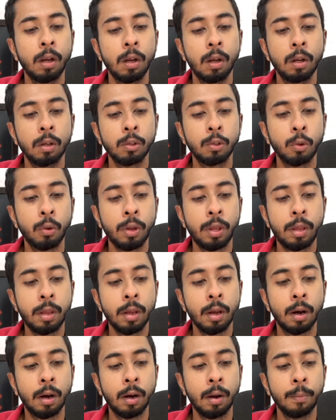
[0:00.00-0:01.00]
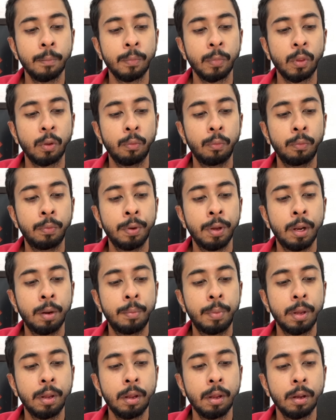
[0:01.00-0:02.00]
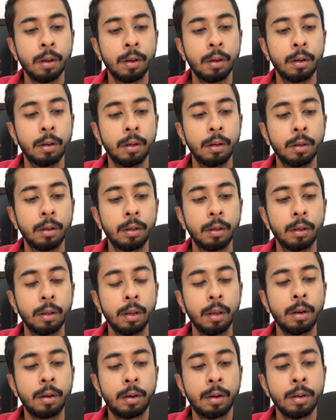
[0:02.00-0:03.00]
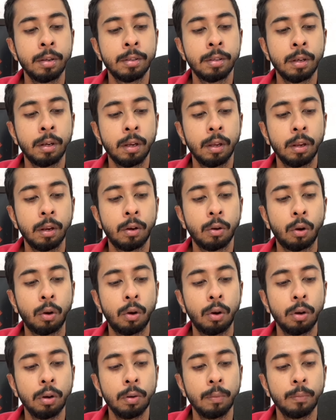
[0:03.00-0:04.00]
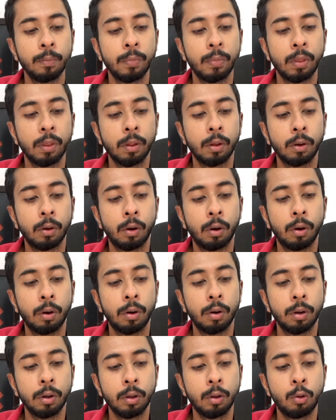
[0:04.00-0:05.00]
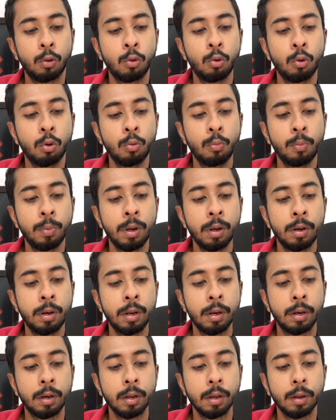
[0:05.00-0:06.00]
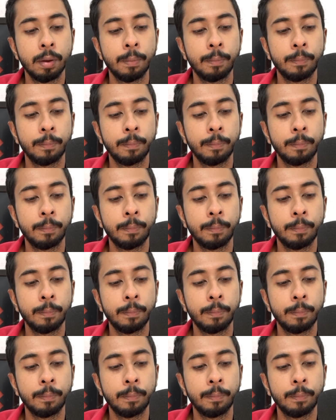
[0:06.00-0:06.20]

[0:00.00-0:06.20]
so here we'll be increasing it on humidity.